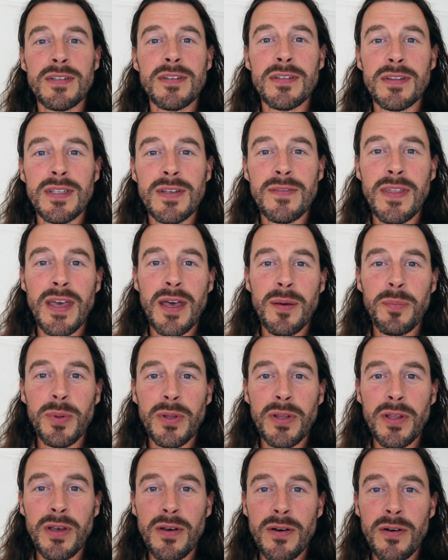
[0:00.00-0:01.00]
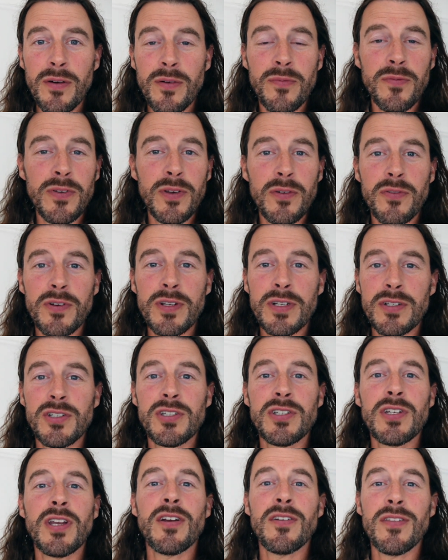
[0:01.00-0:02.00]
you can leave that below. Feel free to
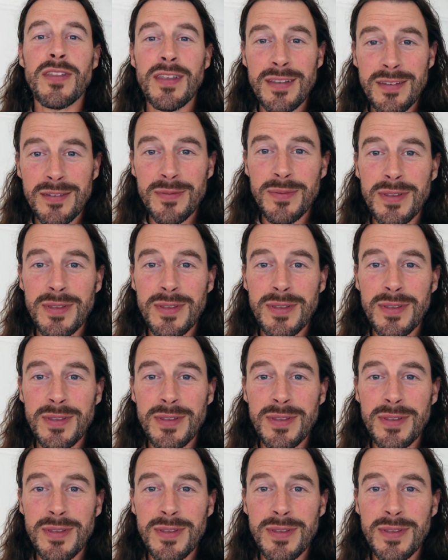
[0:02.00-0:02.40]
share this